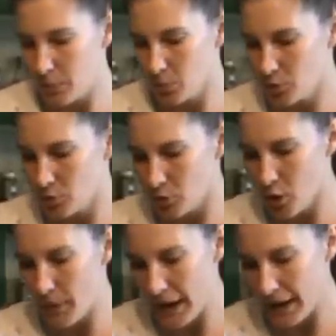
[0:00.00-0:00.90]
able to
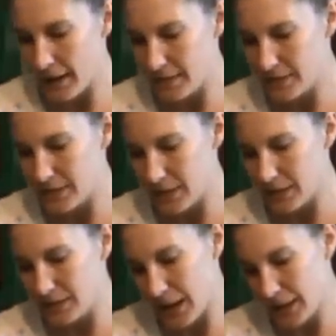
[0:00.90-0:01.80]
go back and see
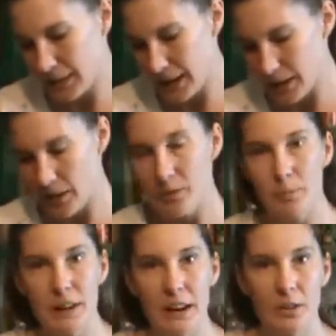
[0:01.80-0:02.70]
exactly how
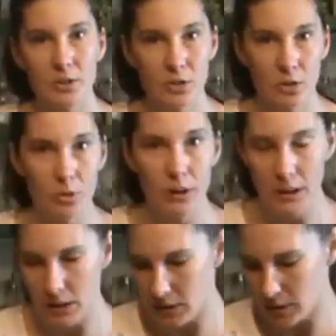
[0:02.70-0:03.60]
everybody else is doing
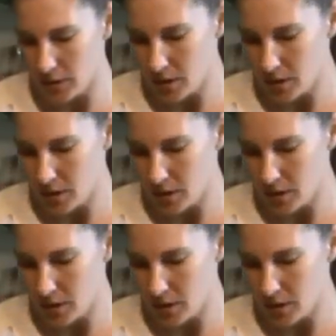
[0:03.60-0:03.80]
it